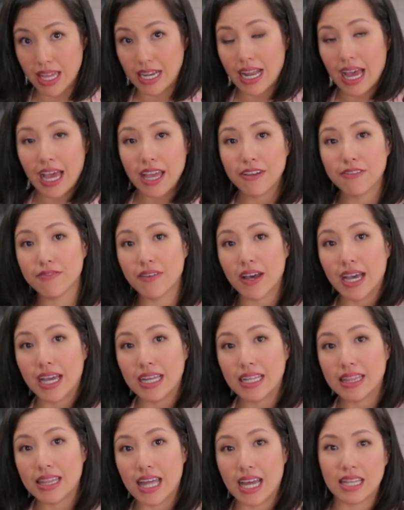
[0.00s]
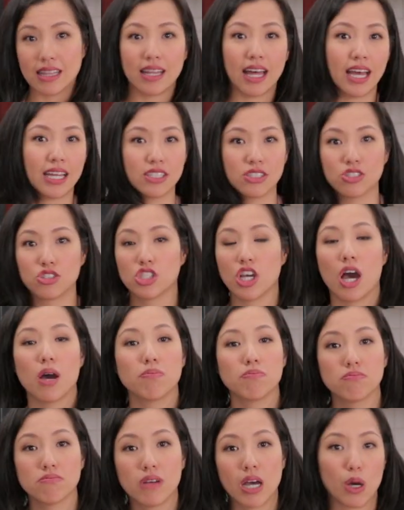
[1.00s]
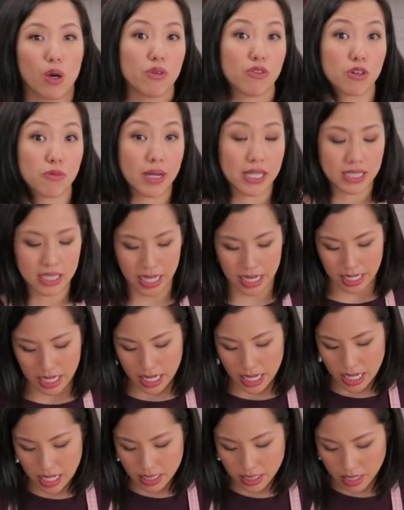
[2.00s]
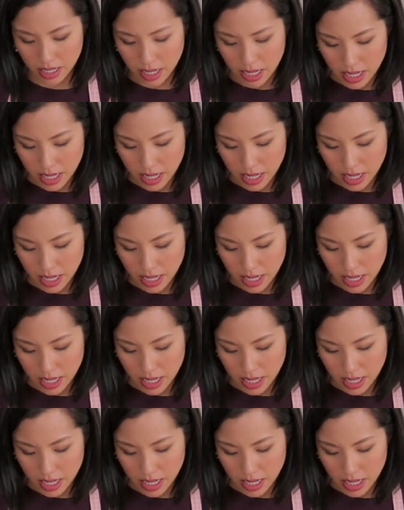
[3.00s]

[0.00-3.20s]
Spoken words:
And I find that I just chop however much I need.